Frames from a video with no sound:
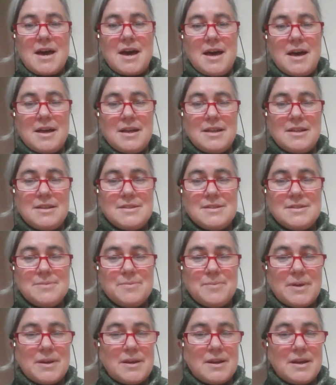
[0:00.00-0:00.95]
And
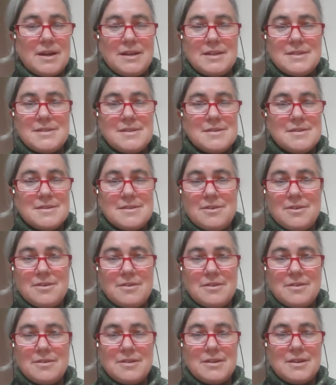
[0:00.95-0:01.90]
when I listened to
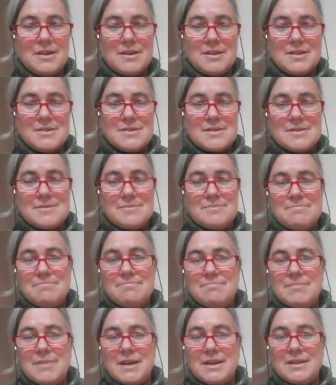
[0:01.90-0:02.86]
her, it just
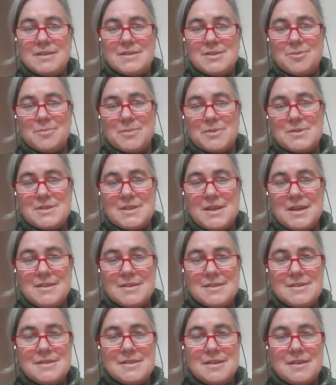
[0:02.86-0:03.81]
made so much
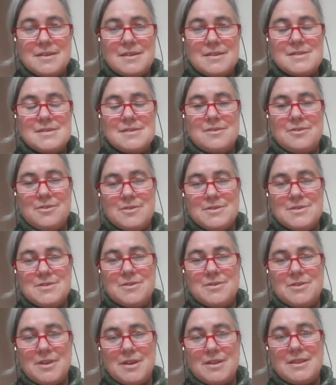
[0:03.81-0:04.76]
sense that it's
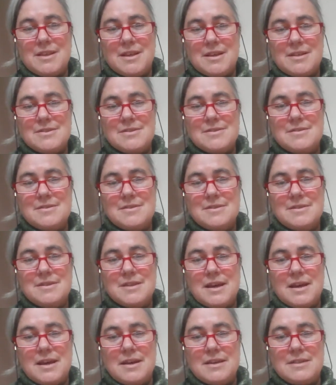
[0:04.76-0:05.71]
also not
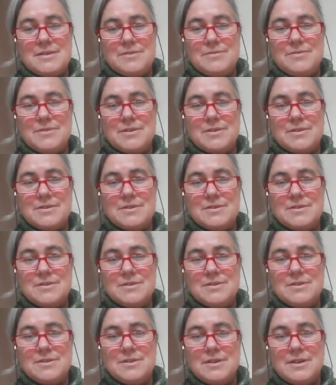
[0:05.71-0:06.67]
that
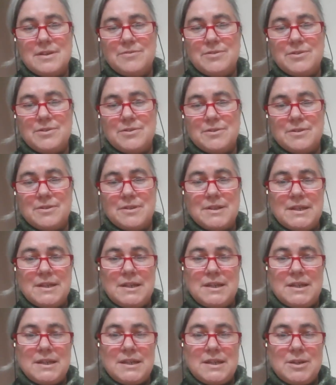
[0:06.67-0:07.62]
difficult if you're
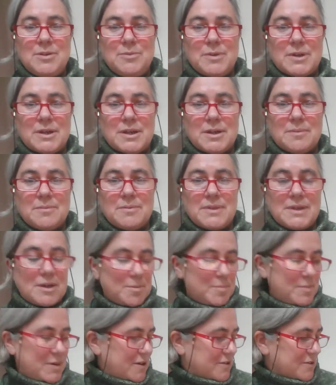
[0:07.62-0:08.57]
working
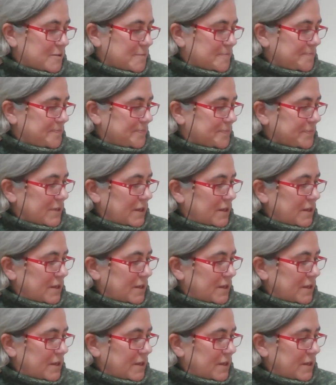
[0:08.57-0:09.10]
without a pattern.